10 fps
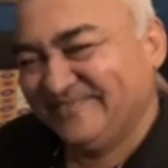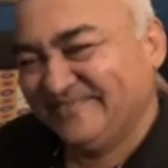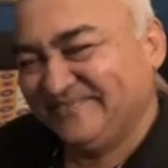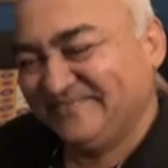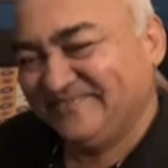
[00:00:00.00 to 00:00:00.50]

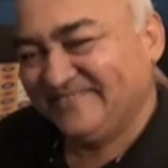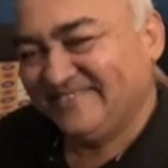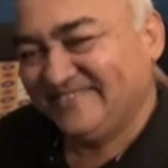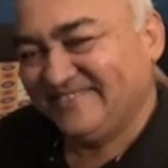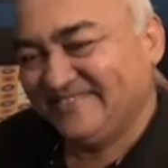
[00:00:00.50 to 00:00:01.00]

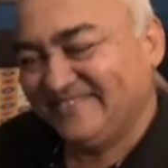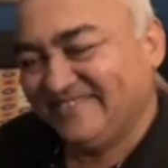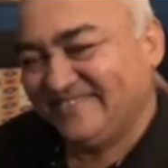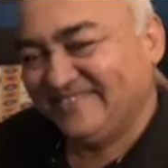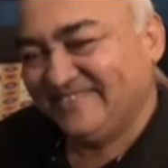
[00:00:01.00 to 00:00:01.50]

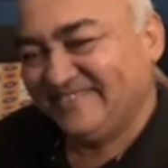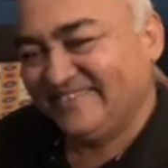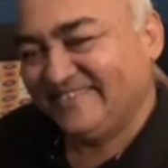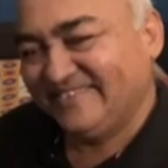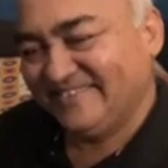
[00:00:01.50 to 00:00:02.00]

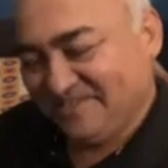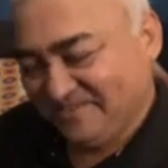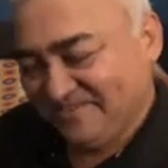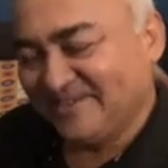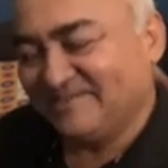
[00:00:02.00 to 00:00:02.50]

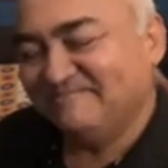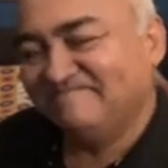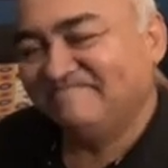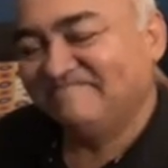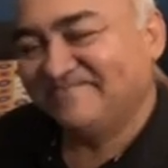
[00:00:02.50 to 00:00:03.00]

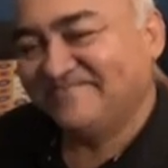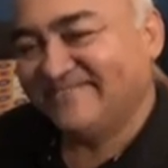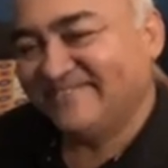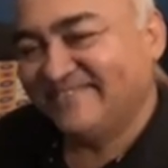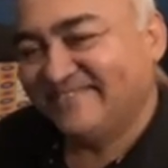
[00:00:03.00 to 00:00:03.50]

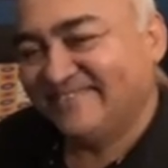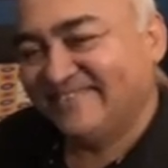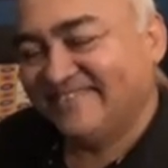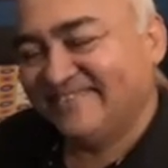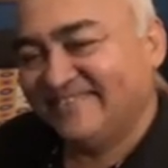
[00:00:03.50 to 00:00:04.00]

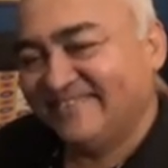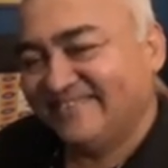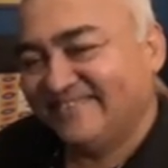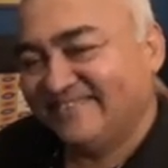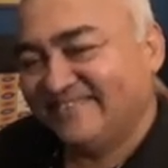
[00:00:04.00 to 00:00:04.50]

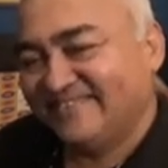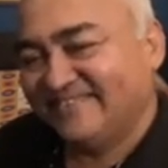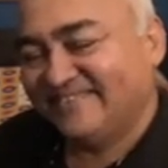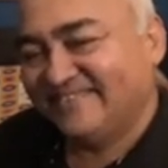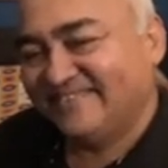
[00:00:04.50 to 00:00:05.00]

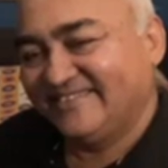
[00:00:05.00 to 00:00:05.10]
No words are spoken by the person on screen.